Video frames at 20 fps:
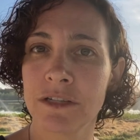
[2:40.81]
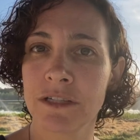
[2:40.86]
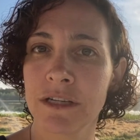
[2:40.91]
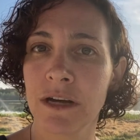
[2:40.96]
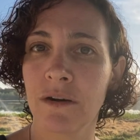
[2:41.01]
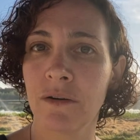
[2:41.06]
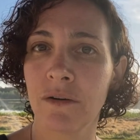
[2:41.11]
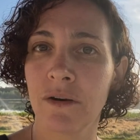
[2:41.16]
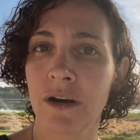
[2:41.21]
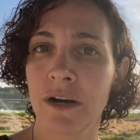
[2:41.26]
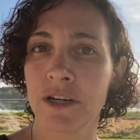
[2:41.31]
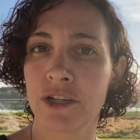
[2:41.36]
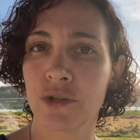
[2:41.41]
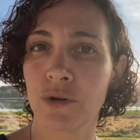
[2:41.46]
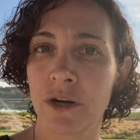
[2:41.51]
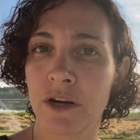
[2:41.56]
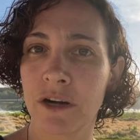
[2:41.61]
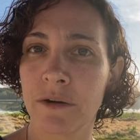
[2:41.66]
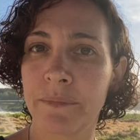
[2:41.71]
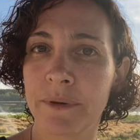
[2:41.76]
or a
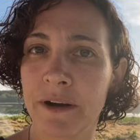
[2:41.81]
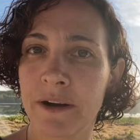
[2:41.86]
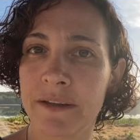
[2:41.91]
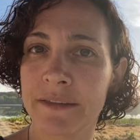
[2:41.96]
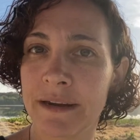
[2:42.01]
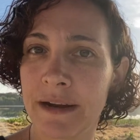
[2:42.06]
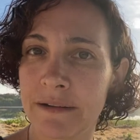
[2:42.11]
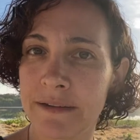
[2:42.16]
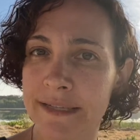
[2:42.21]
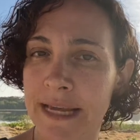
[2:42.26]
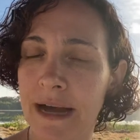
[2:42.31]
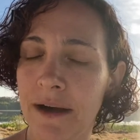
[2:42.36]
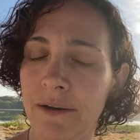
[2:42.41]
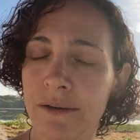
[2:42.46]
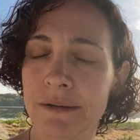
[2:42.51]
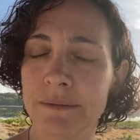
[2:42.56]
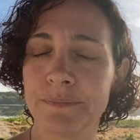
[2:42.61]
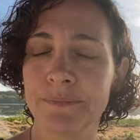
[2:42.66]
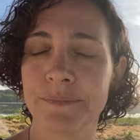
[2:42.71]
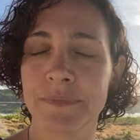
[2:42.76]
shorter period that I was
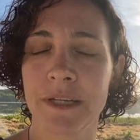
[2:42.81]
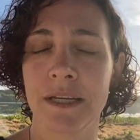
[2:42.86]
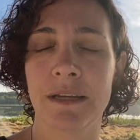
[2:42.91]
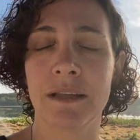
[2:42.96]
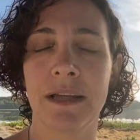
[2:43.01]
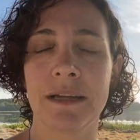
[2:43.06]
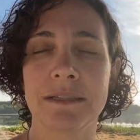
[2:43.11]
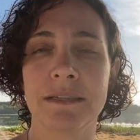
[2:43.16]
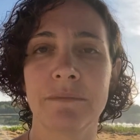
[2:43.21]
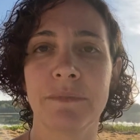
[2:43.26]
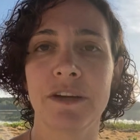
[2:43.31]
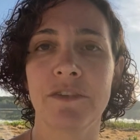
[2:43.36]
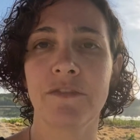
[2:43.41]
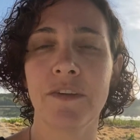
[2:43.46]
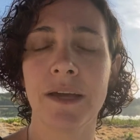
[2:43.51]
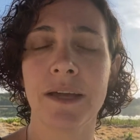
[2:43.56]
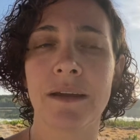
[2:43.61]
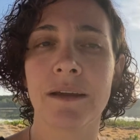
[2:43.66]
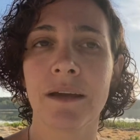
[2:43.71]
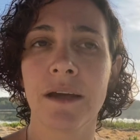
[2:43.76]
out and less on my
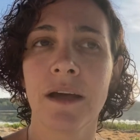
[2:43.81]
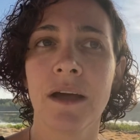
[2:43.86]
feet.